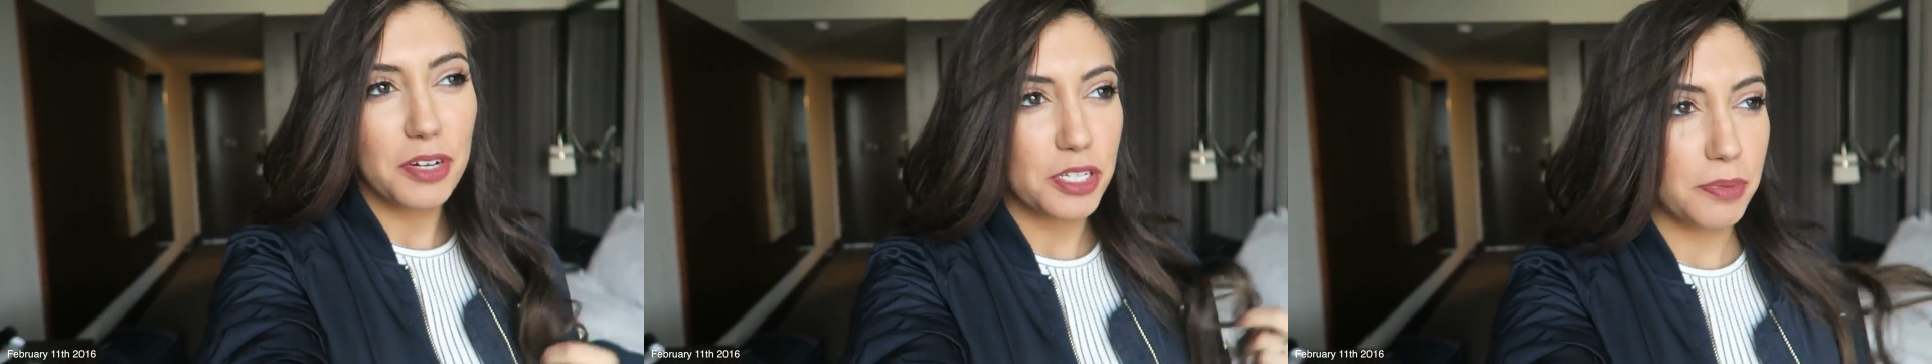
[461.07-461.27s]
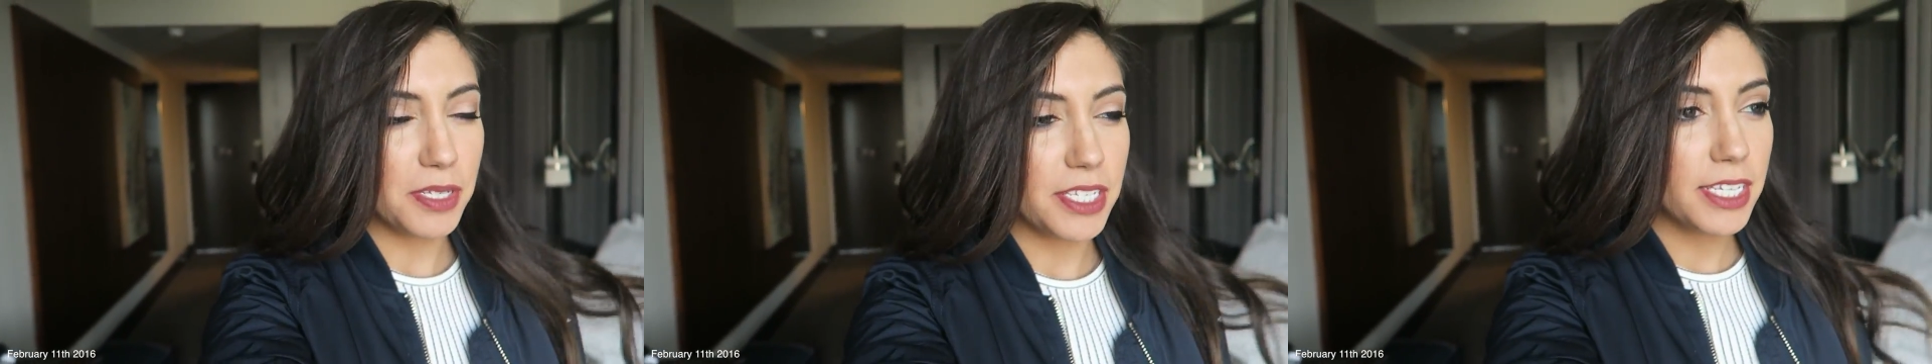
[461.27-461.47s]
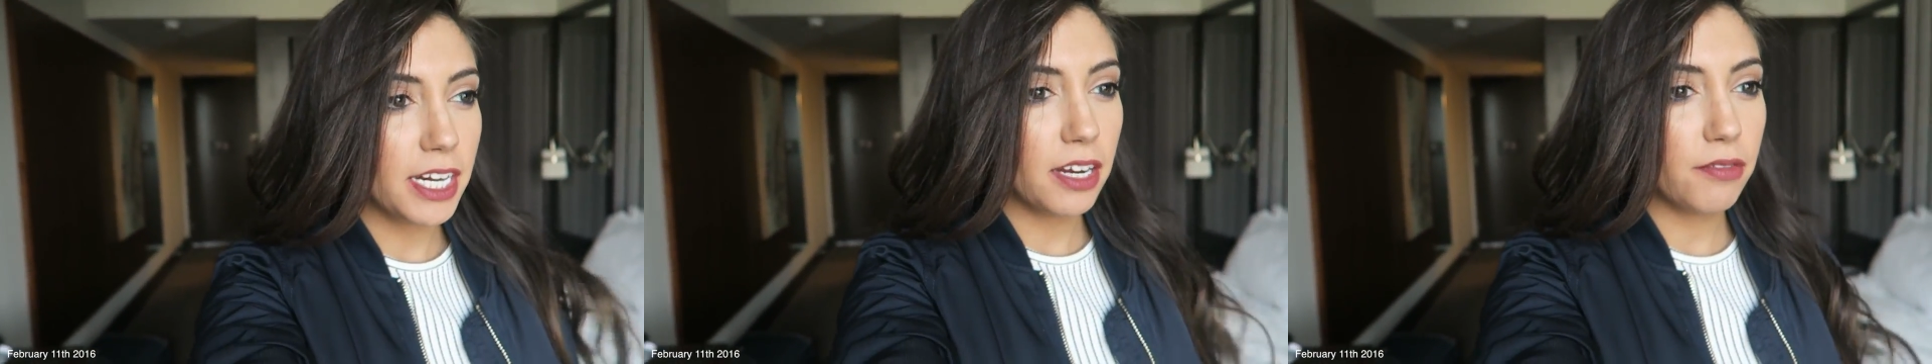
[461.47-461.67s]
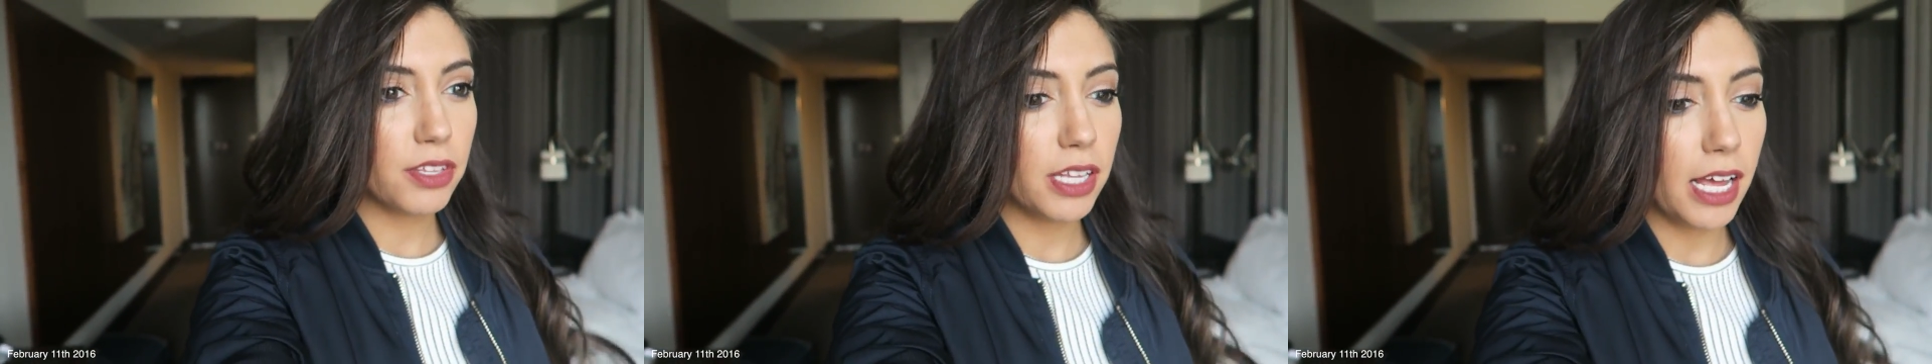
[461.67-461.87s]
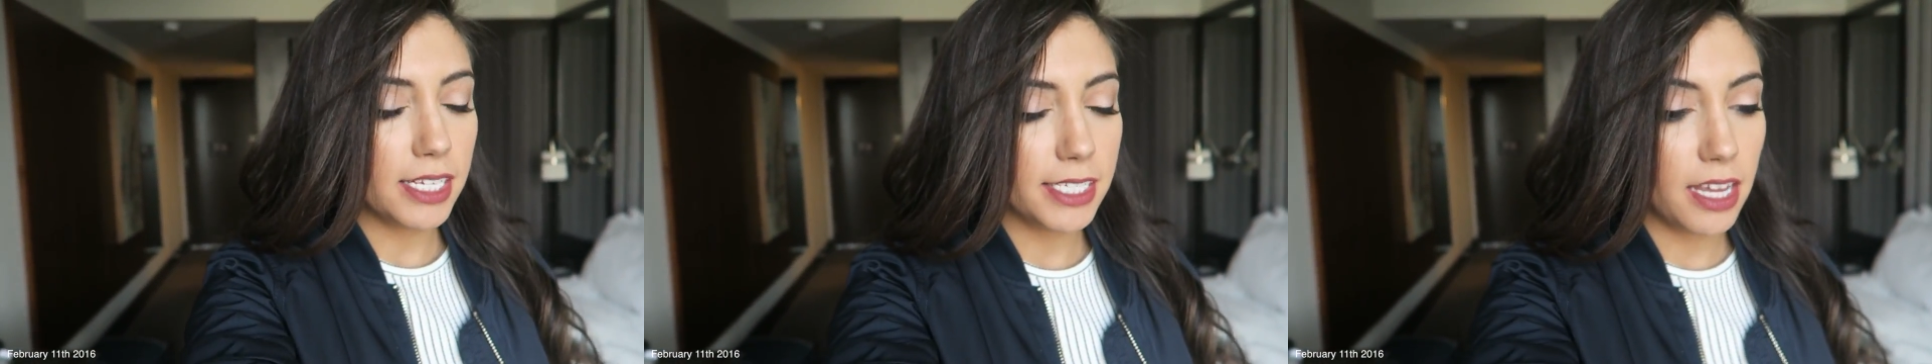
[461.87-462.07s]
We've just been sitting
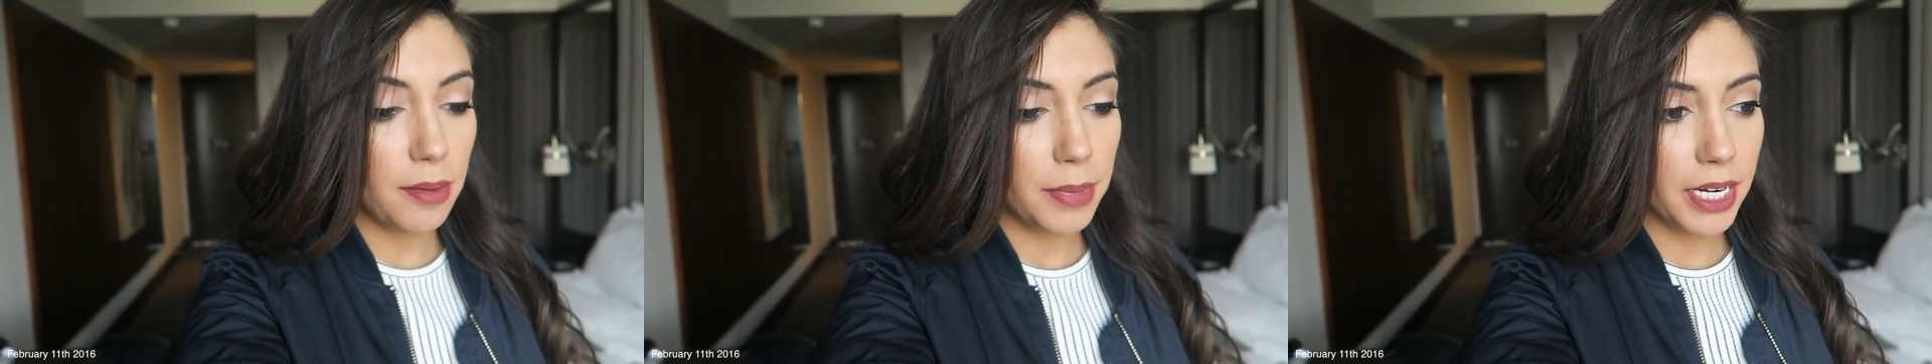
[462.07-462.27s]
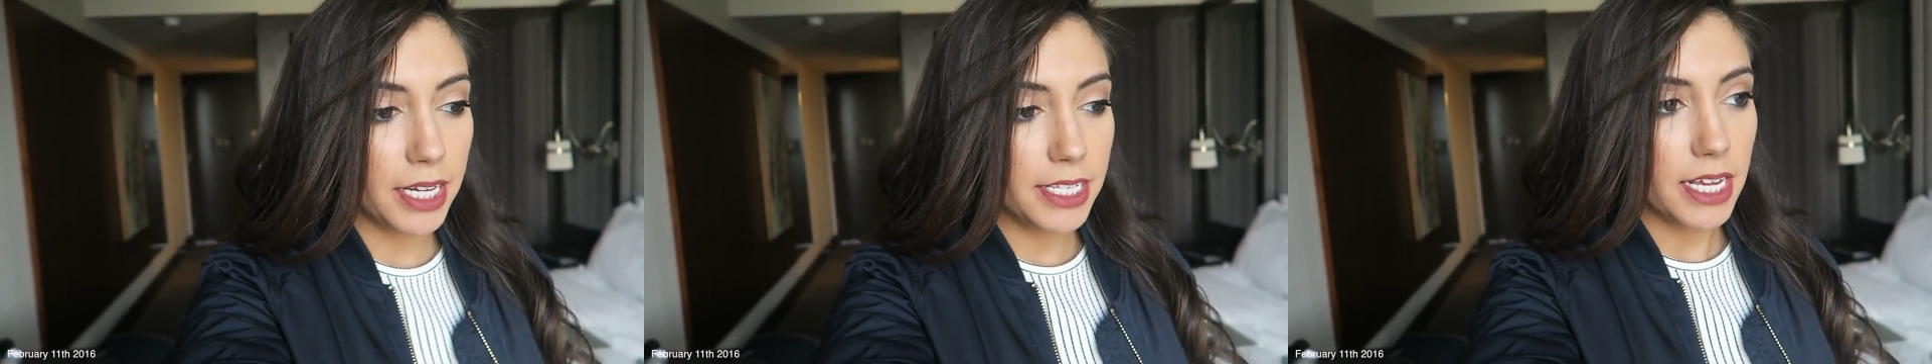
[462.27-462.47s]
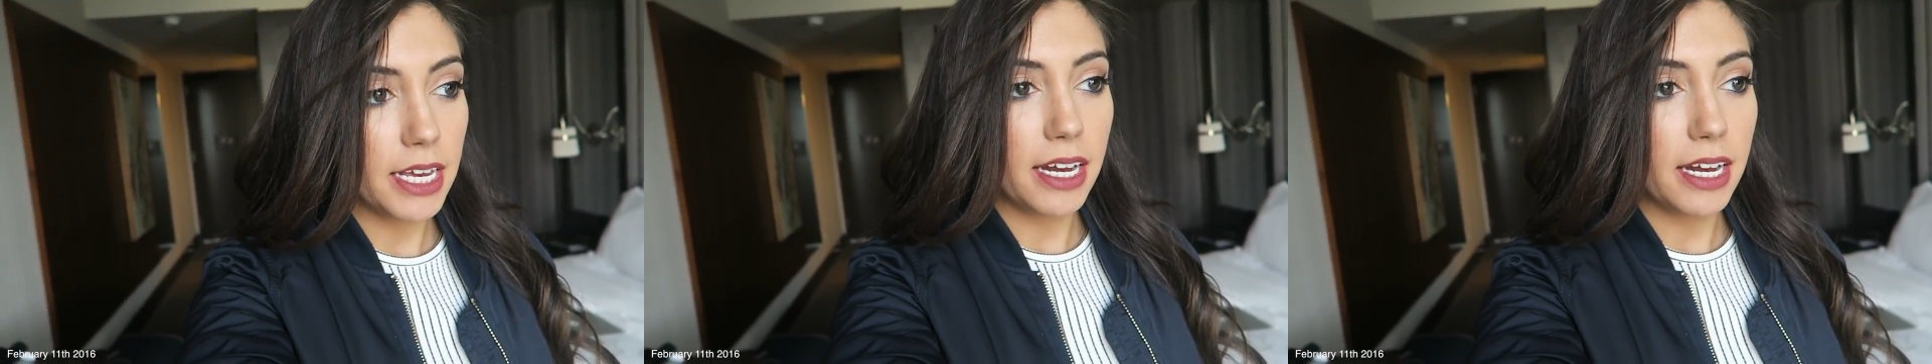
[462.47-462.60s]
for the last 10 minutes,